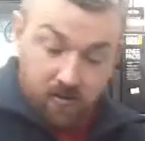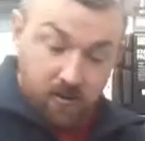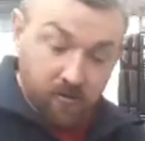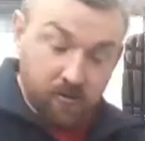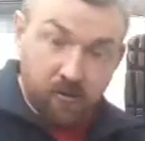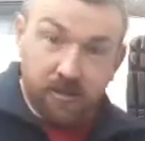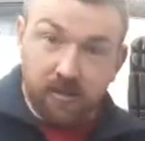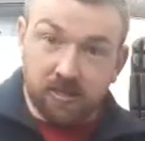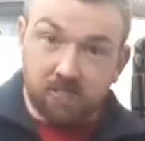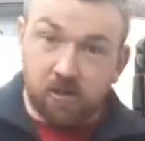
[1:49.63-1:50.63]
The other one
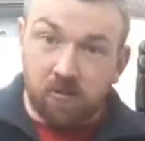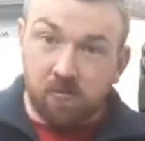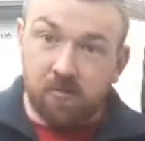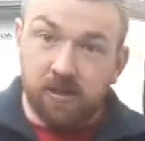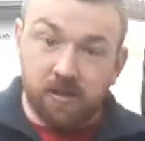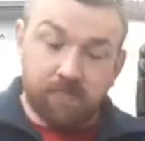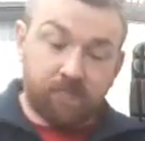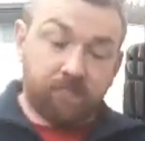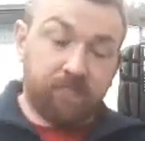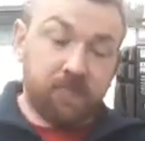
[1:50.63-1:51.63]
is probably
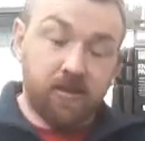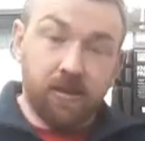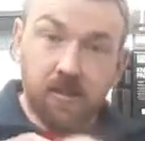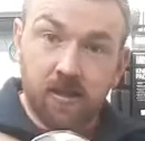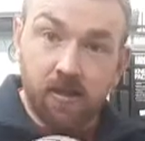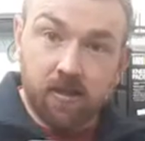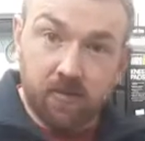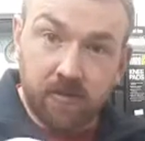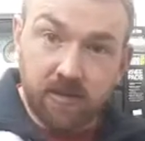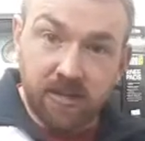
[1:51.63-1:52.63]

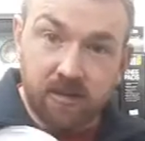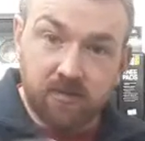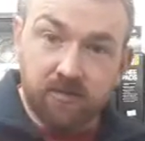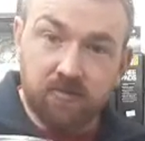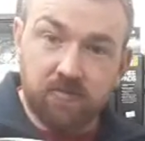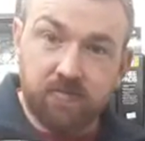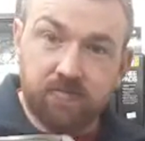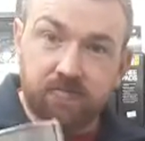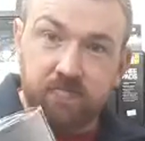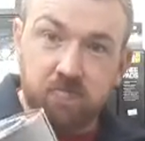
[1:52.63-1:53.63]
the wee gel stove.
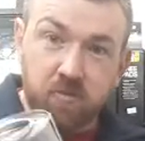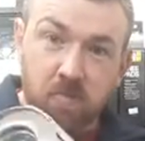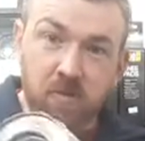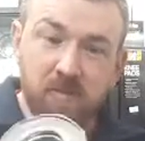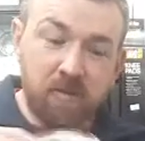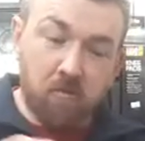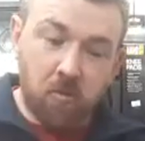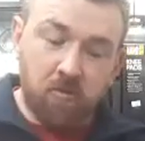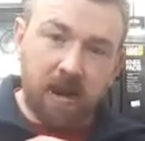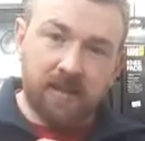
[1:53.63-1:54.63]
Probably a wee bit
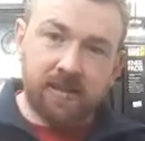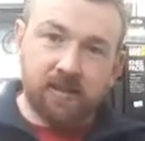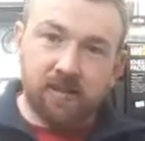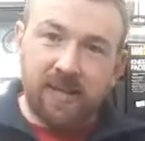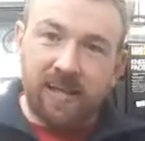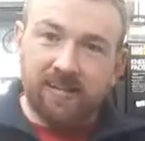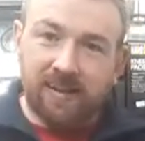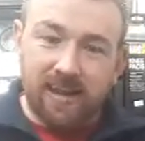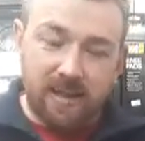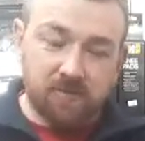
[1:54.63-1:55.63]
more practical than that,
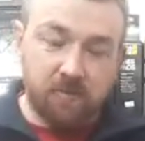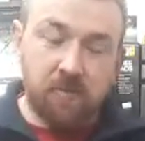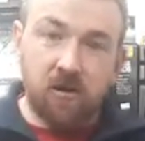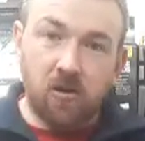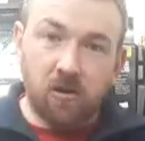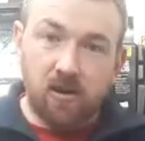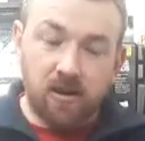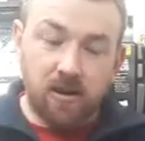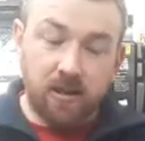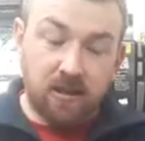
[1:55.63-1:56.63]
and it lasts a wee bit longer.